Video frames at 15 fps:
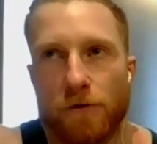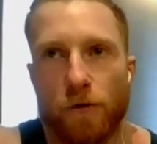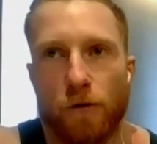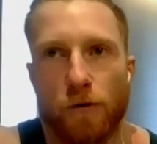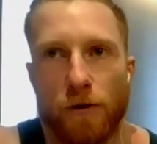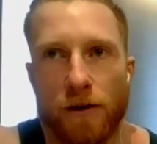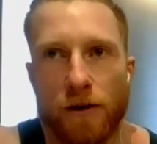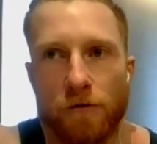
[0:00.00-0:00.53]

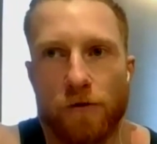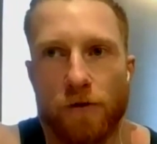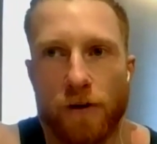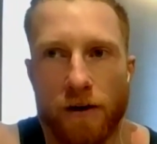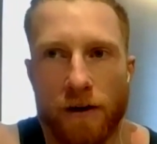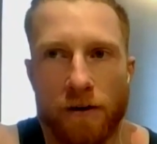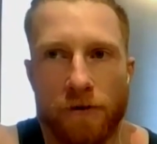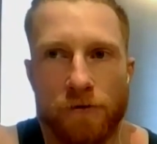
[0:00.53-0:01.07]
4 and
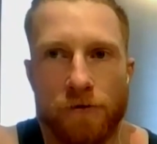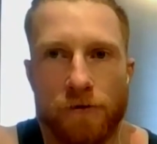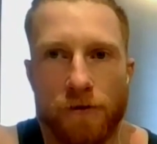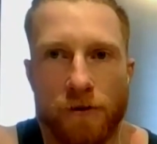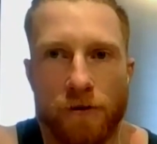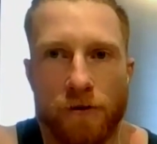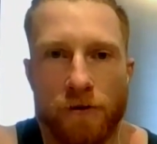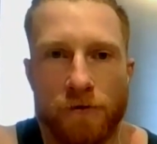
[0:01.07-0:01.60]
5
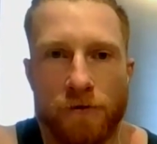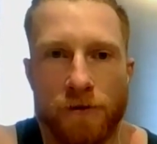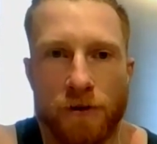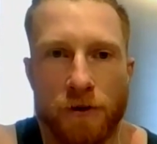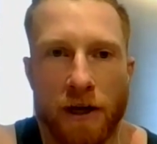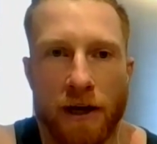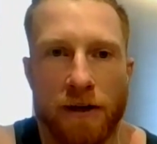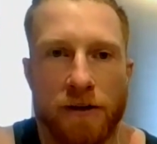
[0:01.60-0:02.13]
of
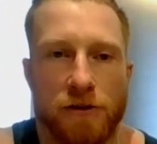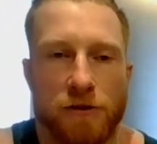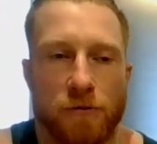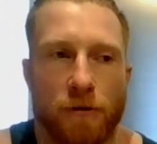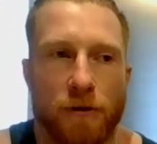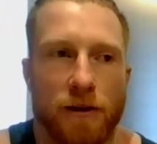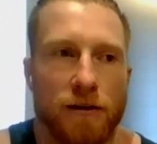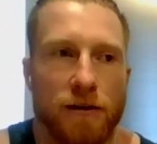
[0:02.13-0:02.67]
UK Ninja
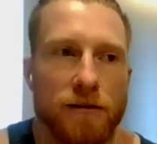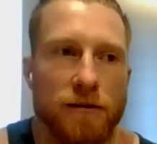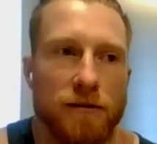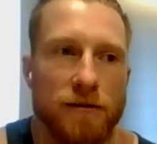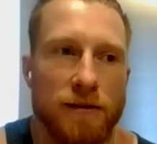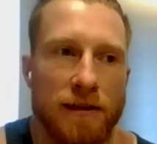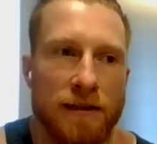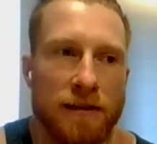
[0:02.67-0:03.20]
Warrior.
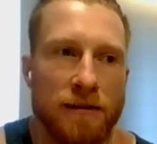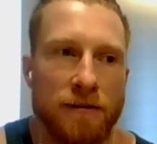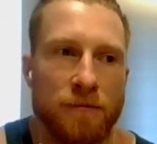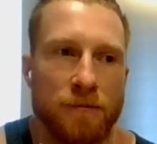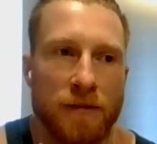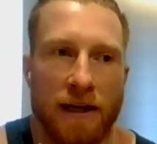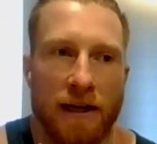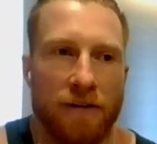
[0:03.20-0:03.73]

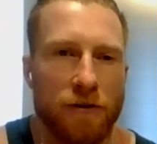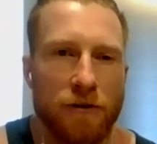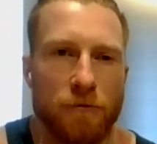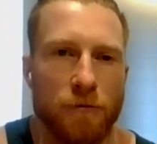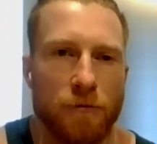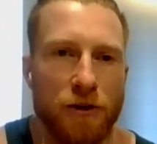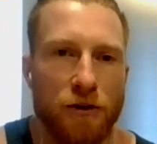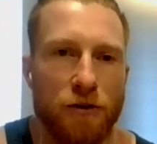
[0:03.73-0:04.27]
They haven't
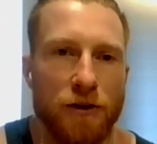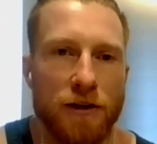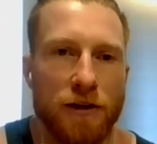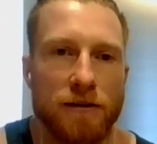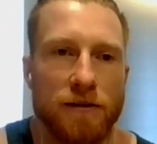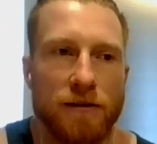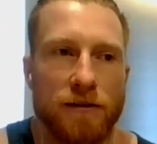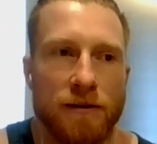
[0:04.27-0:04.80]
renewed
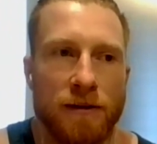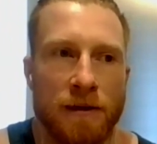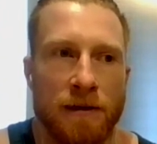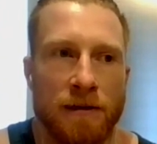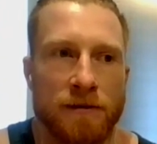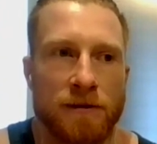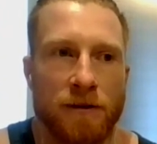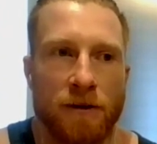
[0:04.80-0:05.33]
it,
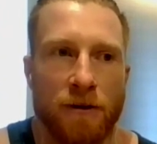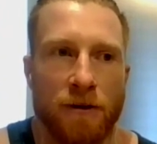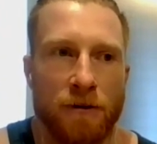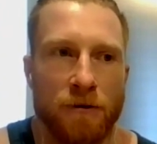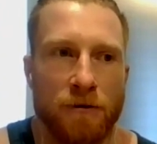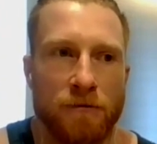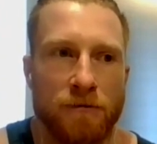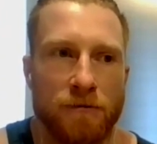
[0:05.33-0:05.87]

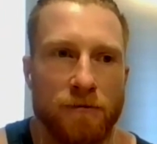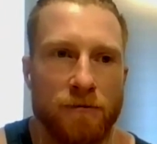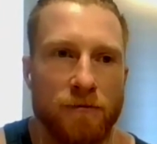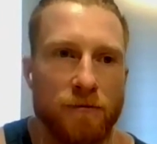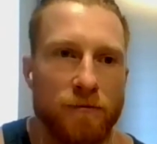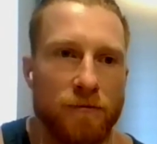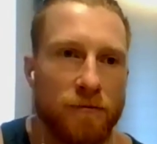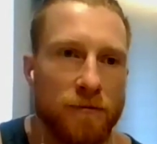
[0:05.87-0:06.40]
so
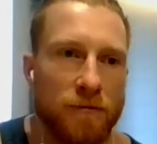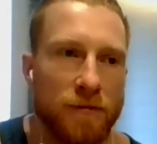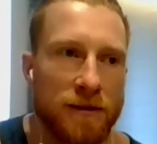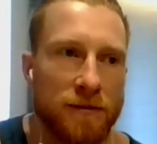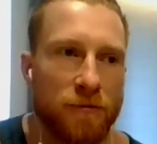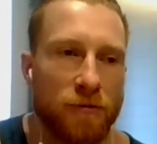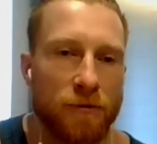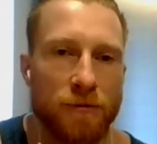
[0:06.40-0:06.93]

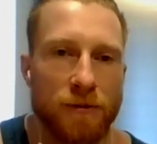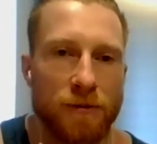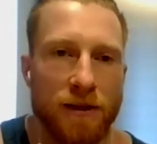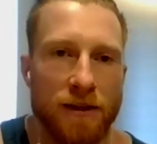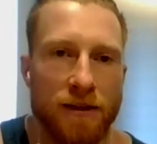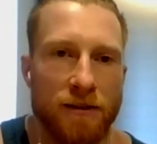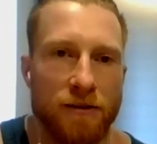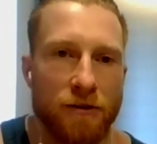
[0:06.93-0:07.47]
there's
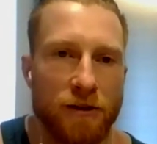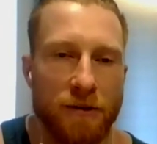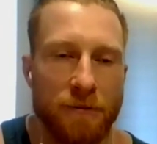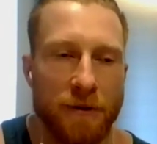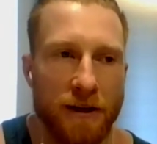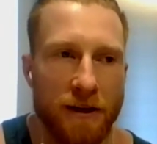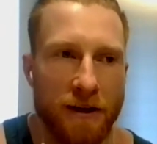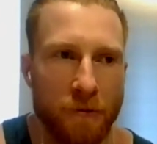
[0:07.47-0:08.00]
probably not going
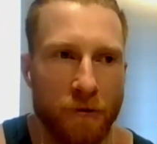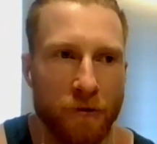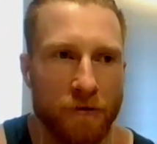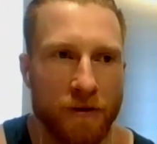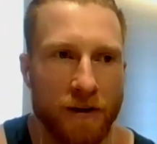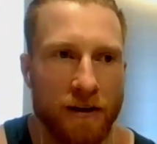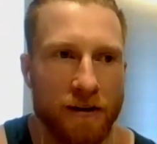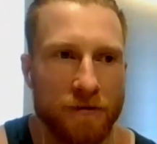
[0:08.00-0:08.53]
to be any more
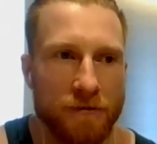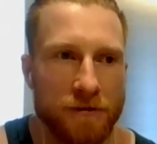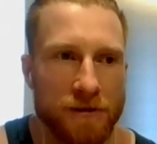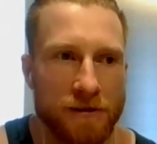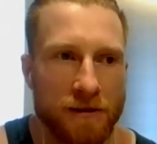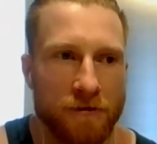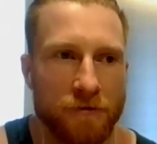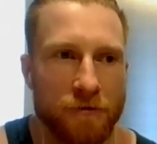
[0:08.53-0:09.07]
of that, which
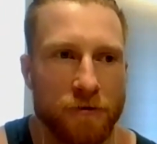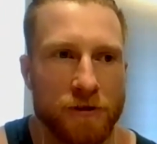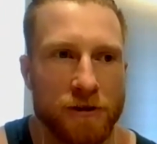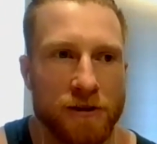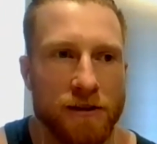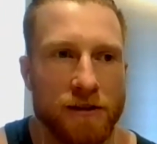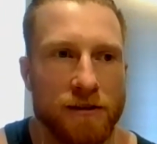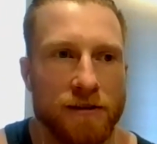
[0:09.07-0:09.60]
is
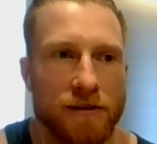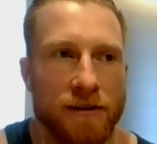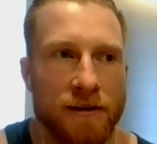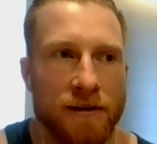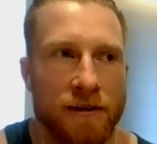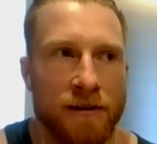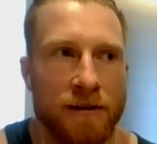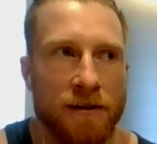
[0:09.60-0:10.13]
unfortunate.
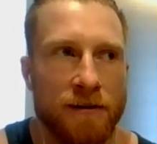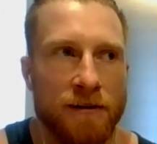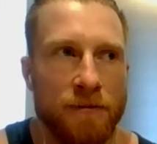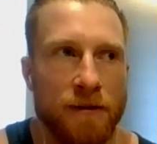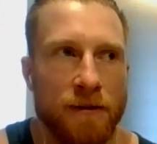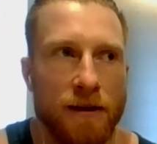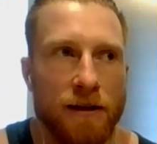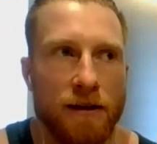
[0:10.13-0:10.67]

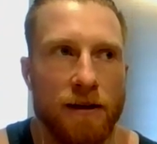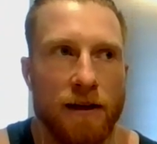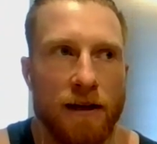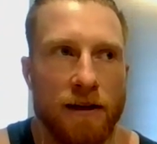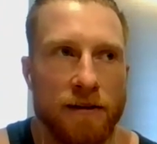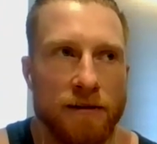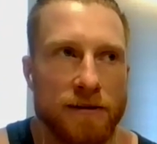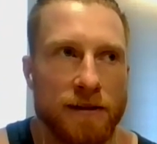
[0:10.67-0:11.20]

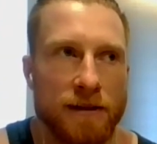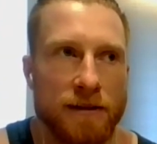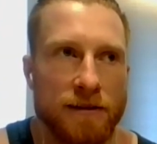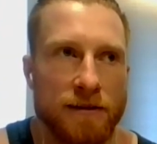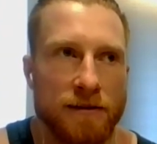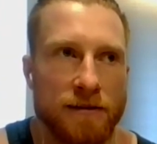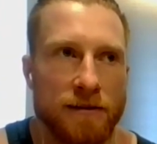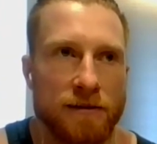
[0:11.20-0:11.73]
And
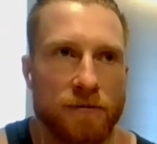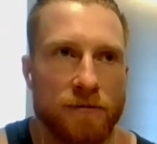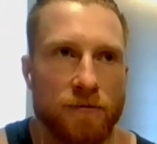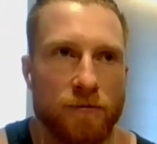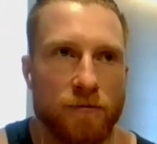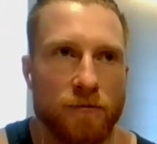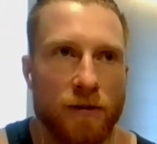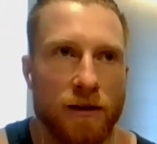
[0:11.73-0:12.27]
seasons
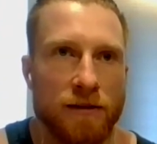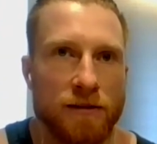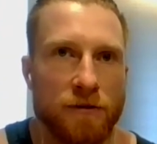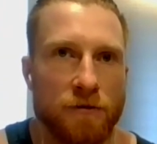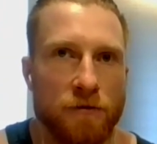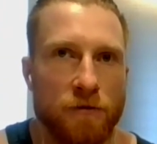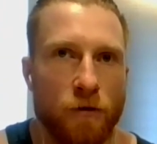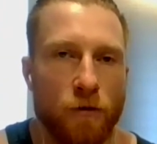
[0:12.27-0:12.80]
1
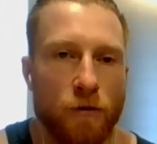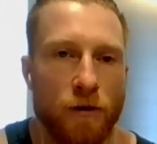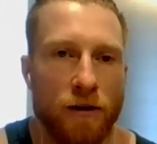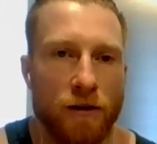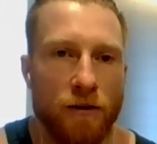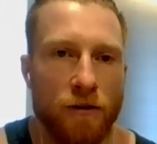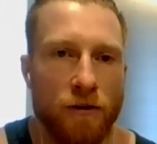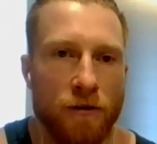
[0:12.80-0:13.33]
to
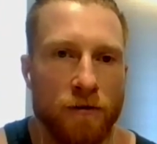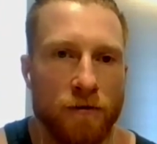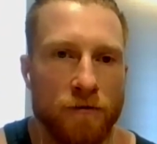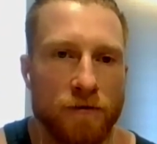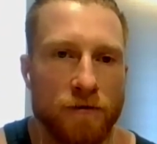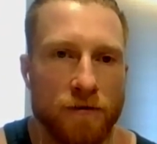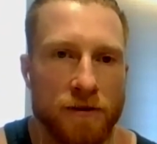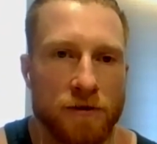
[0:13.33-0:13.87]
4
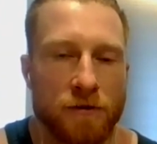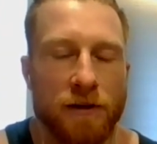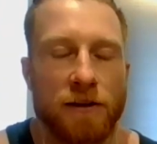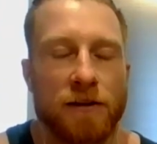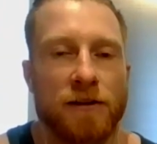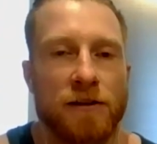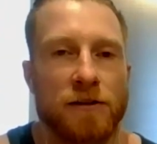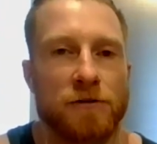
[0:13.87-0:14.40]
of
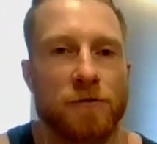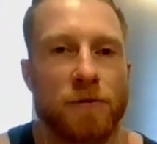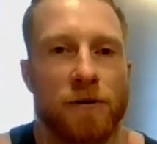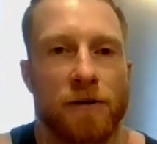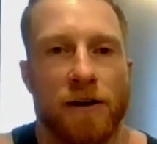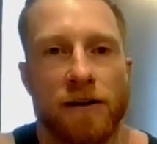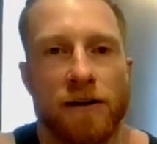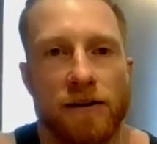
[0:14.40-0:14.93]
Australian Ninja
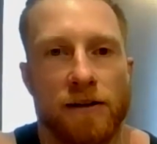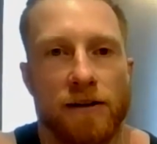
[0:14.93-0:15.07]
Warrior.